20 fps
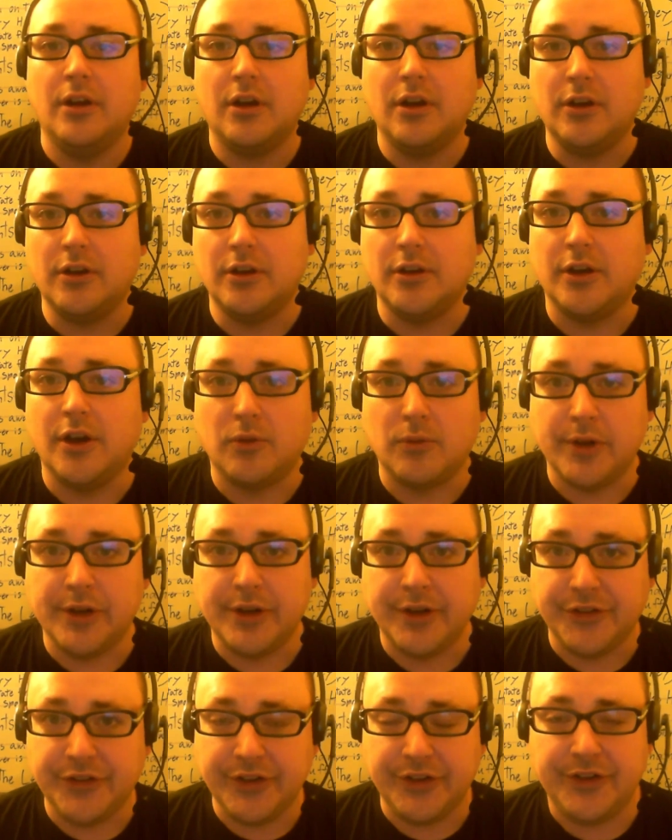
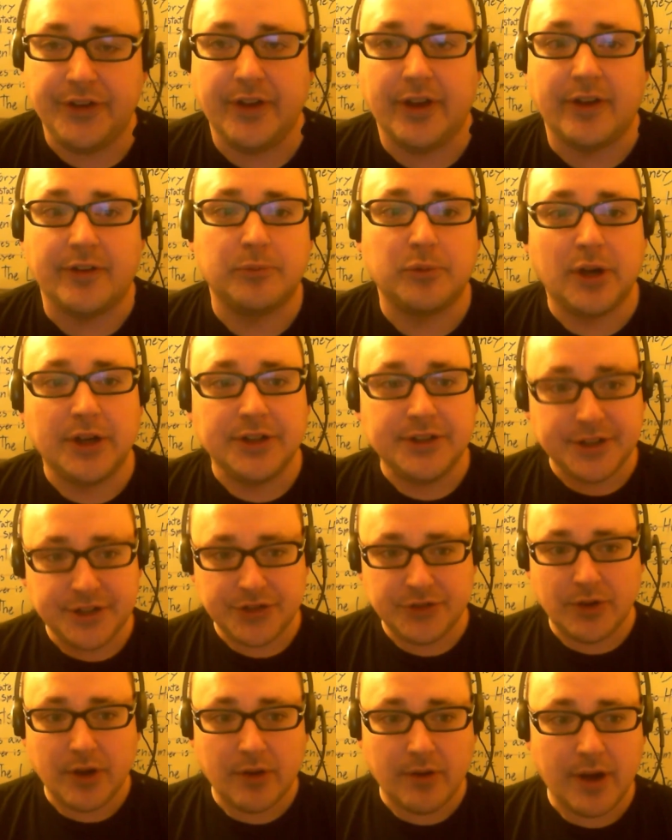Arena CTF. Project
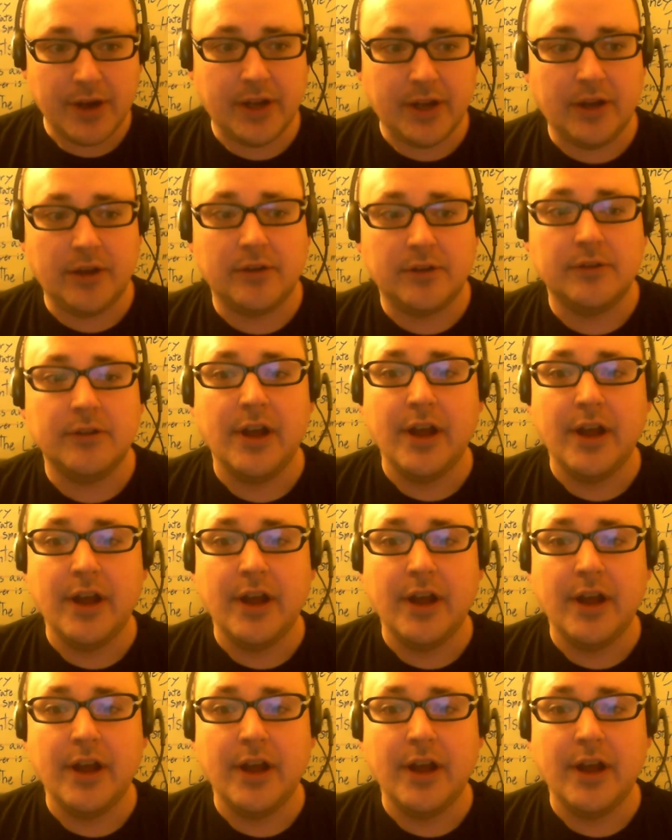Stray right now